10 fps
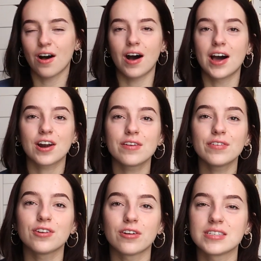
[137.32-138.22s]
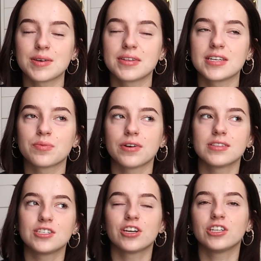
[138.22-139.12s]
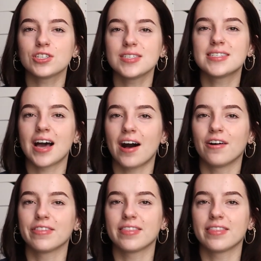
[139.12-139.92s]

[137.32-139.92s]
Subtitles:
I don't even know some of these words. You can just tell